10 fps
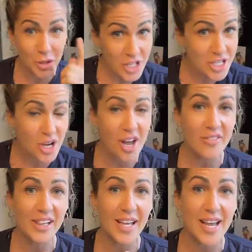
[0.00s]
through this
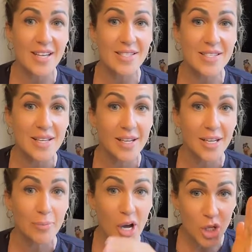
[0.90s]
kind of a lens,
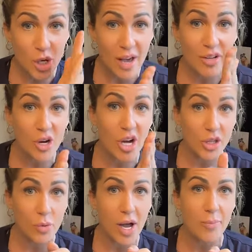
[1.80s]
by you having your eye
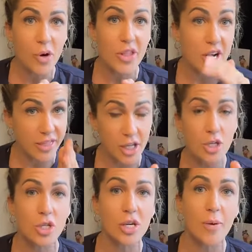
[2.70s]
on the right ball, then I think
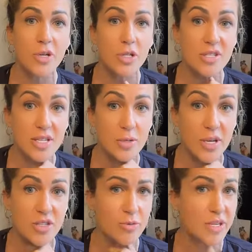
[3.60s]
you should come and do 6
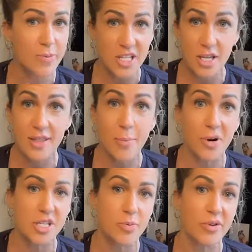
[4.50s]
weeks with me, especially at
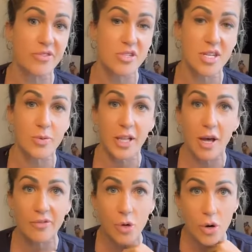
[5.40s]
that price point for a
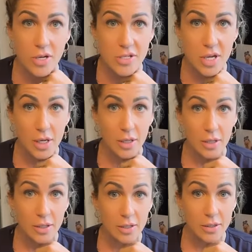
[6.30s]
6-week live course.
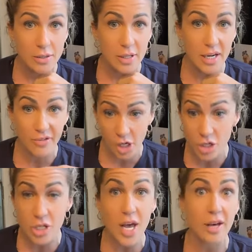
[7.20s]
And if you're
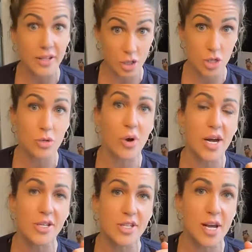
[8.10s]
going to do that, I think you should do it
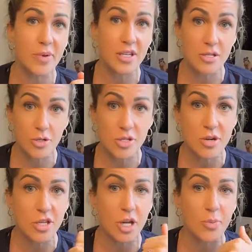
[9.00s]
right now today, because the
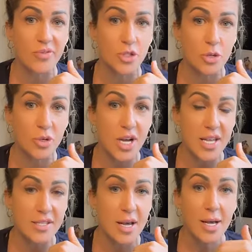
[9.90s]
doors are only open for 2 more
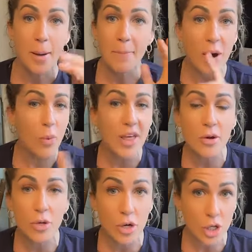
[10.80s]
days. But
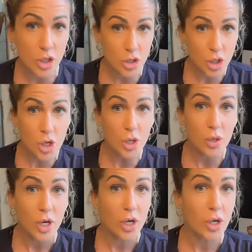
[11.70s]
whether or not you
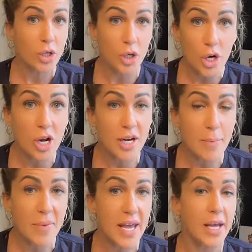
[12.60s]
do, you don't
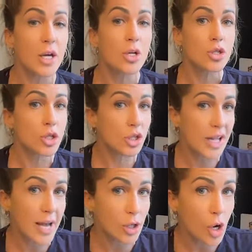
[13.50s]
need me
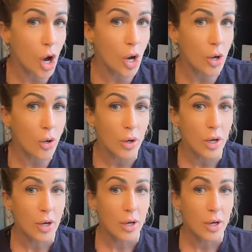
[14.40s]
to let go